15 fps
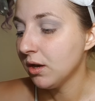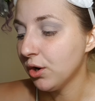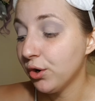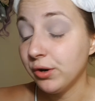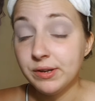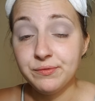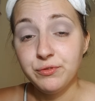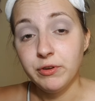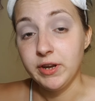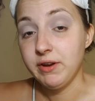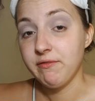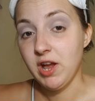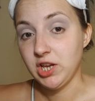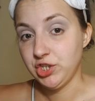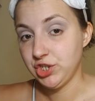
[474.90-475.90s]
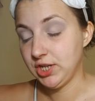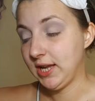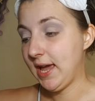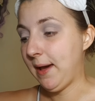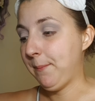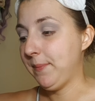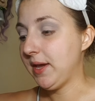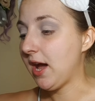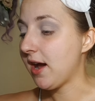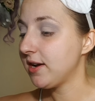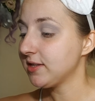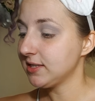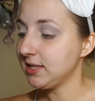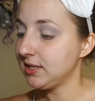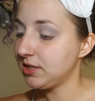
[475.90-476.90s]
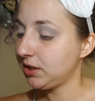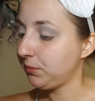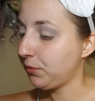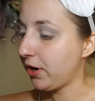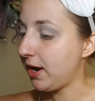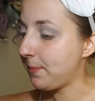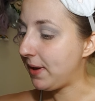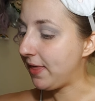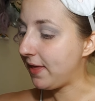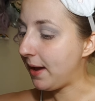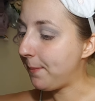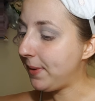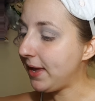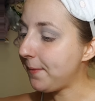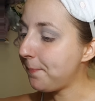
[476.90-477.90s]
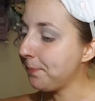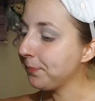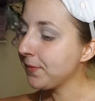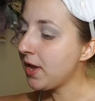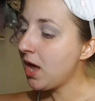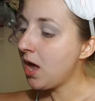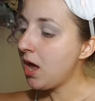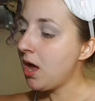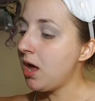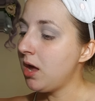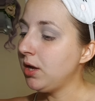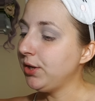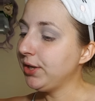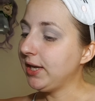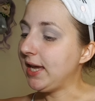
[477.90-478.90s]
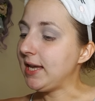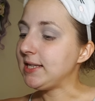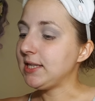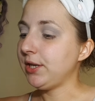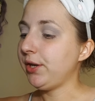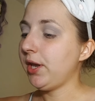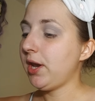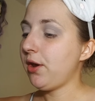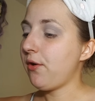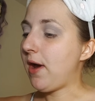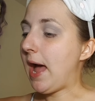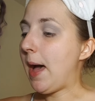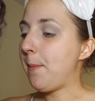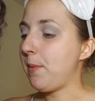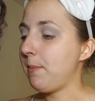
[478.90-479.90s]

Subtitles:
Or if you're in a rush and can't be arsed, then don't worry about that bit. Okay, so I'm going to grab